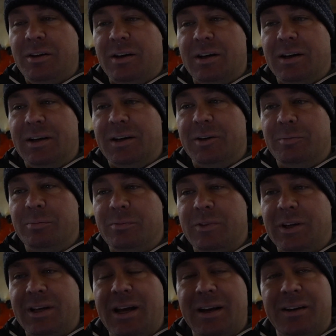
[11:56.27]
Um,
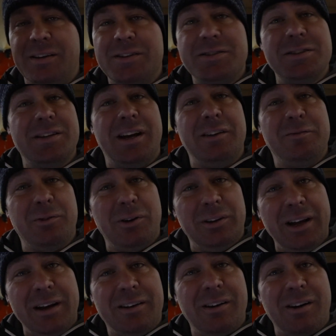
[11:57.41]
again, it's designed for a
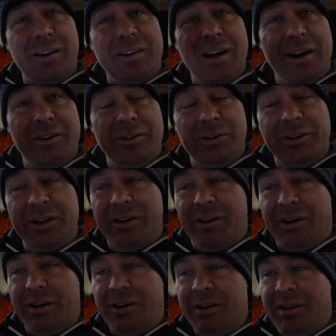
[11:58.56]
late car, not an early
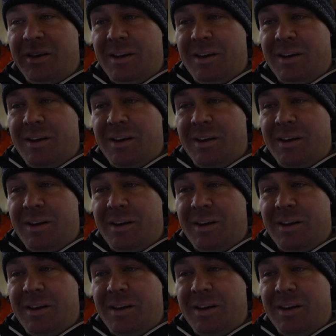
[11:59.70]
car,